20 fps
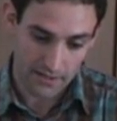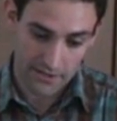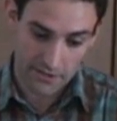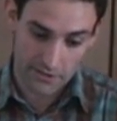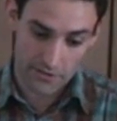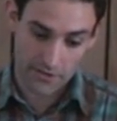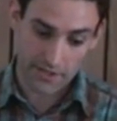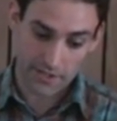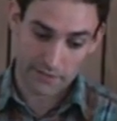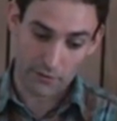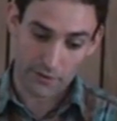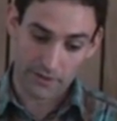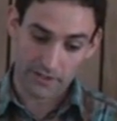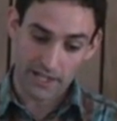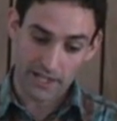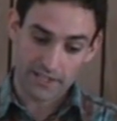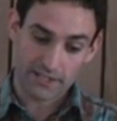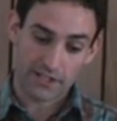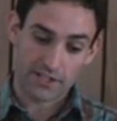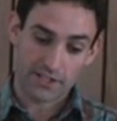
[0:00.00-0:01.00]
so this work
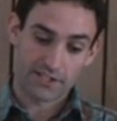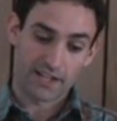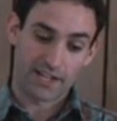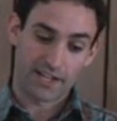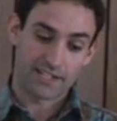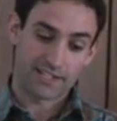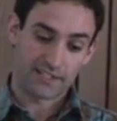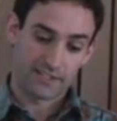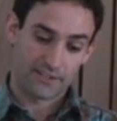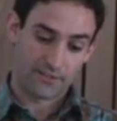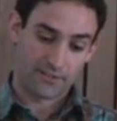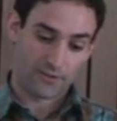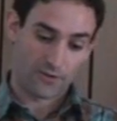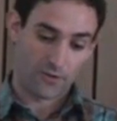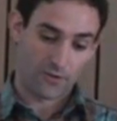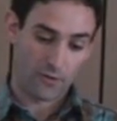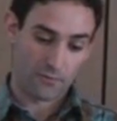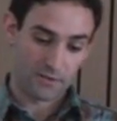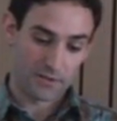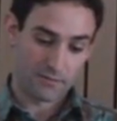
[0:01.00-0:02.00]
does not just
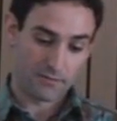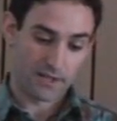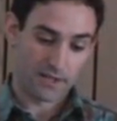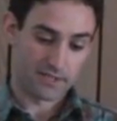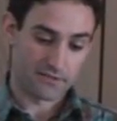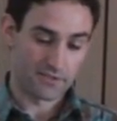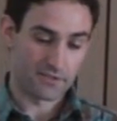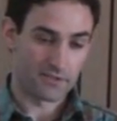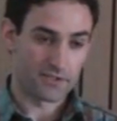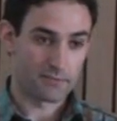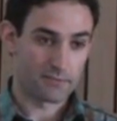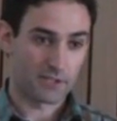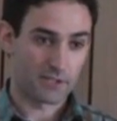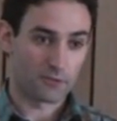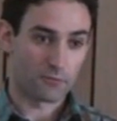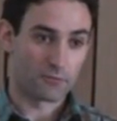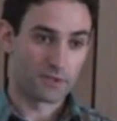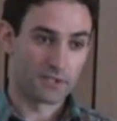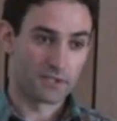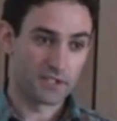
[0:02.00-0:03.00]
optimize with
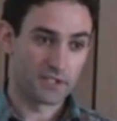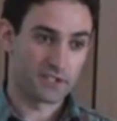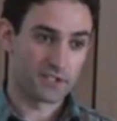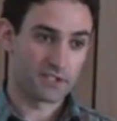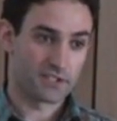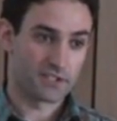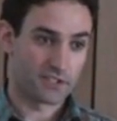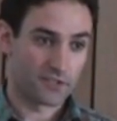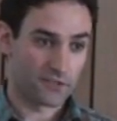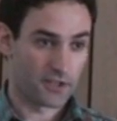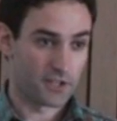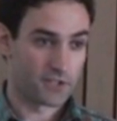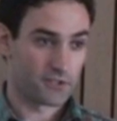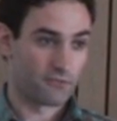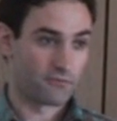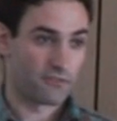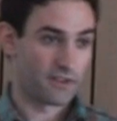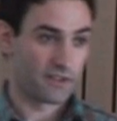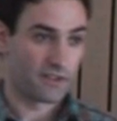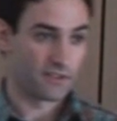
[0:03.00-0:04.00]
respect to predictions, it tries
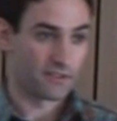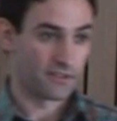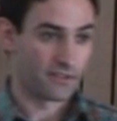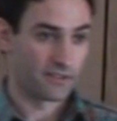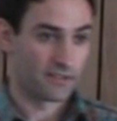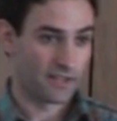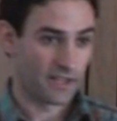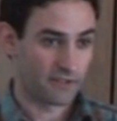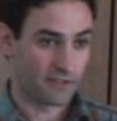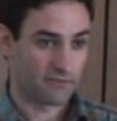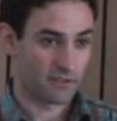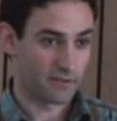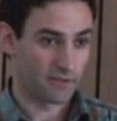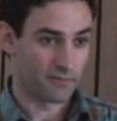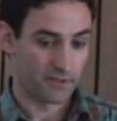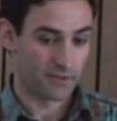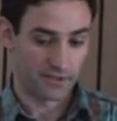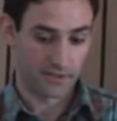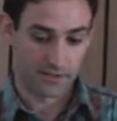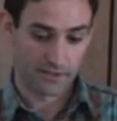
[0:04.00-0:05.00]
to find
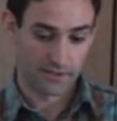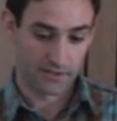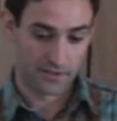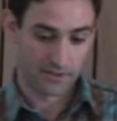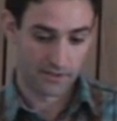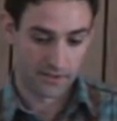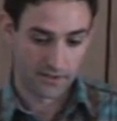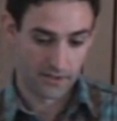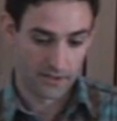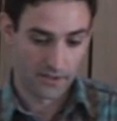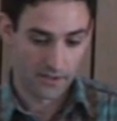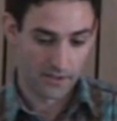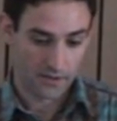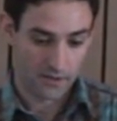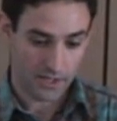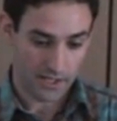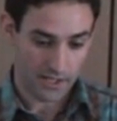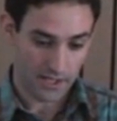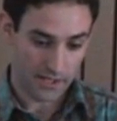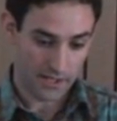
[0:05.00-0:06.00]
equilibria.
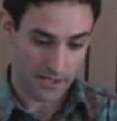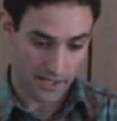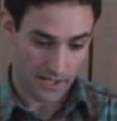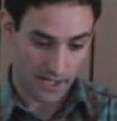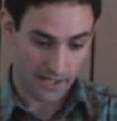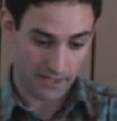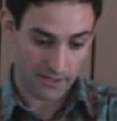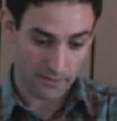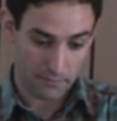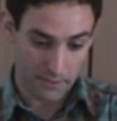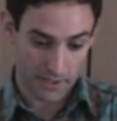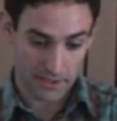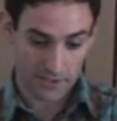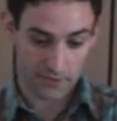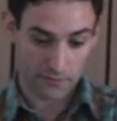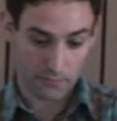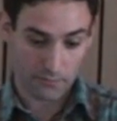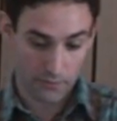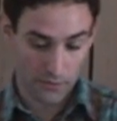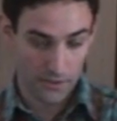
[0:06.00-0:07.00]
And it
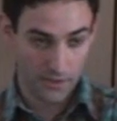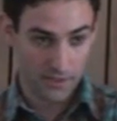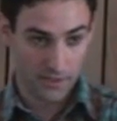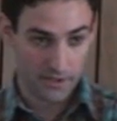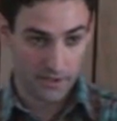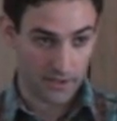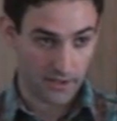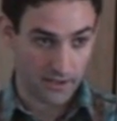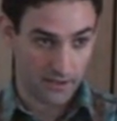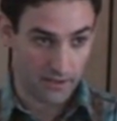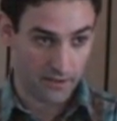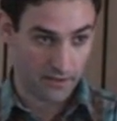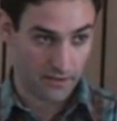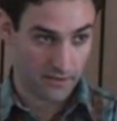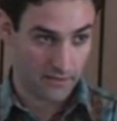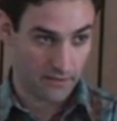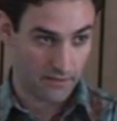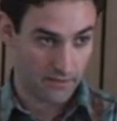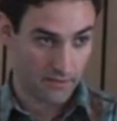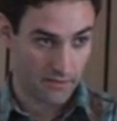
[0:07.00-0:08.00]
builds upon the
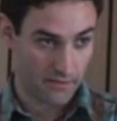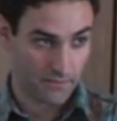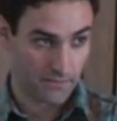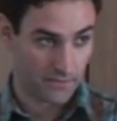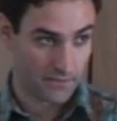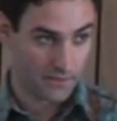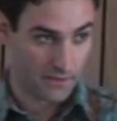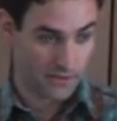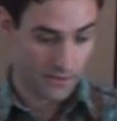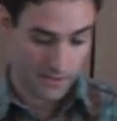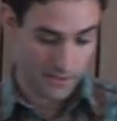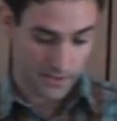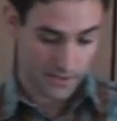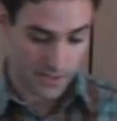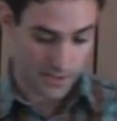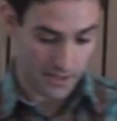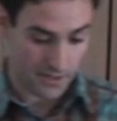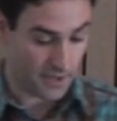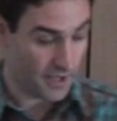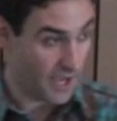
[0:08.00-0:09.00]

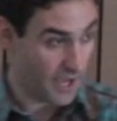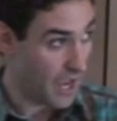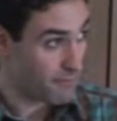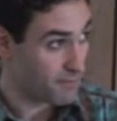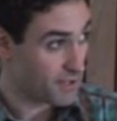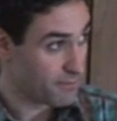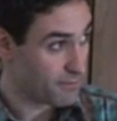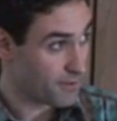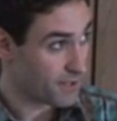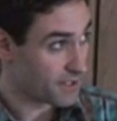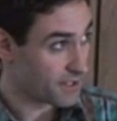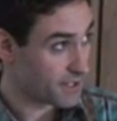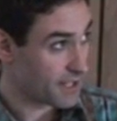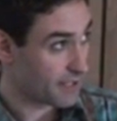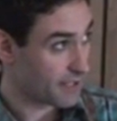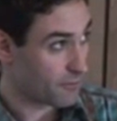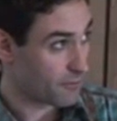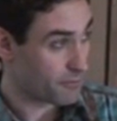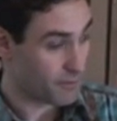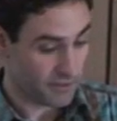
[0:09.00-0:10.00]
MDPs
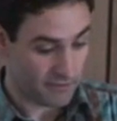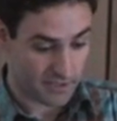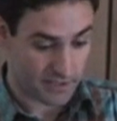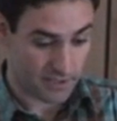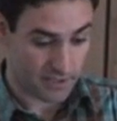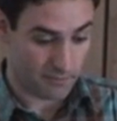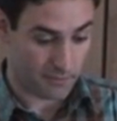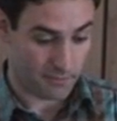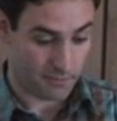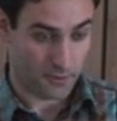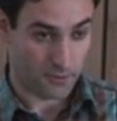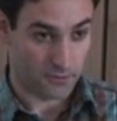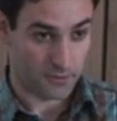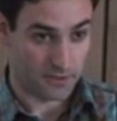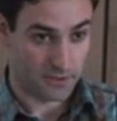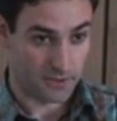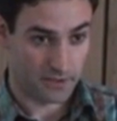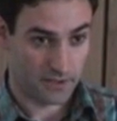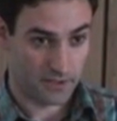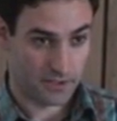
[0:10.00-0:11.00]
that were previously
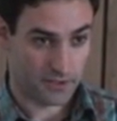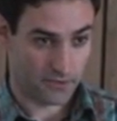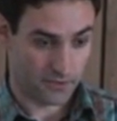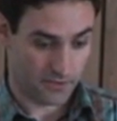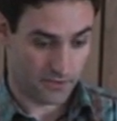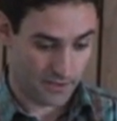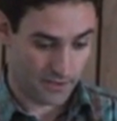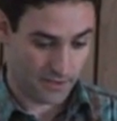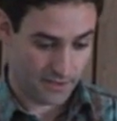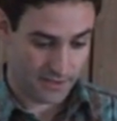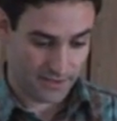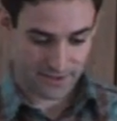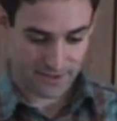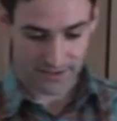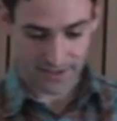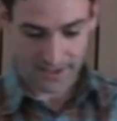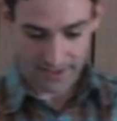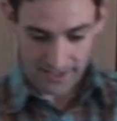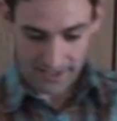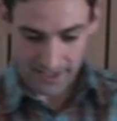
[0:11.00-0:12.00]
proposed. So
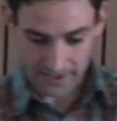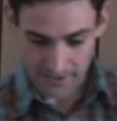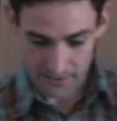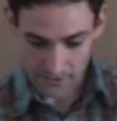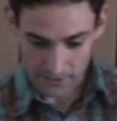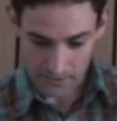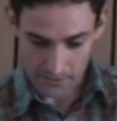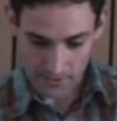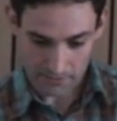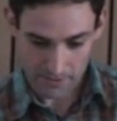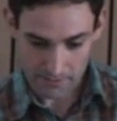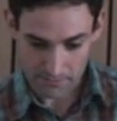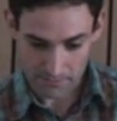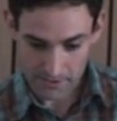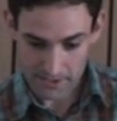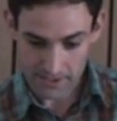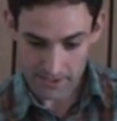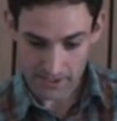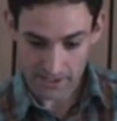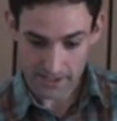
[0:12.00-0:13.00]
I'll get into
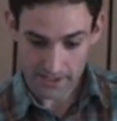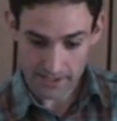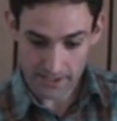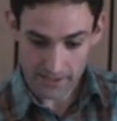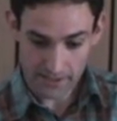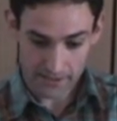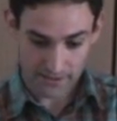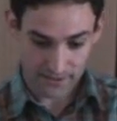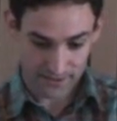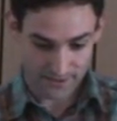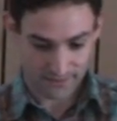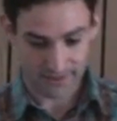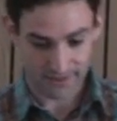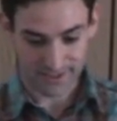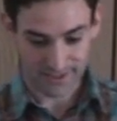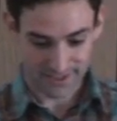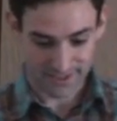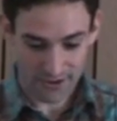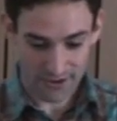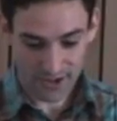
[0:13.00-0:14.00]
MDPs in a second, well,
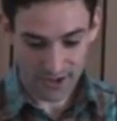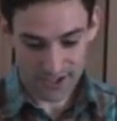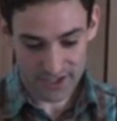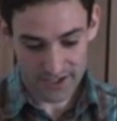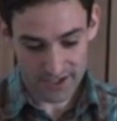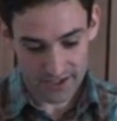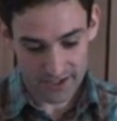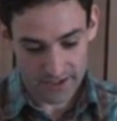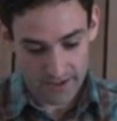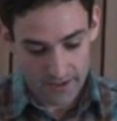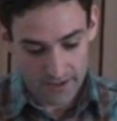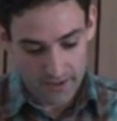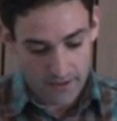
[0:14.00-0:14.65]
now actually.